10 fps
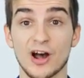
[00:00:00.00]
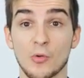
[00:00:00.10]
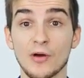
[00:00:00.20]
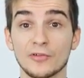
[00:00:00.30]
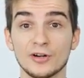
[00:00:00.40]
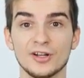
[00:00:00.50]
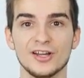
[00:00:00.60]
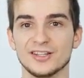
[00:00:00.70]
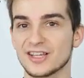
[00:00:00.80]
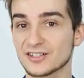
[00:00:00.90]
However,
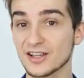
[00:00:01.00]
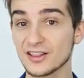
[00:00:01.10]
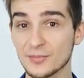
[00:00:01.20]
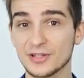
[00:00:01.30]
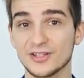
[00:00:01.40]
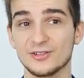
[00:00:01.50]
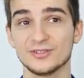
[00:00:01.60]
it's actually limited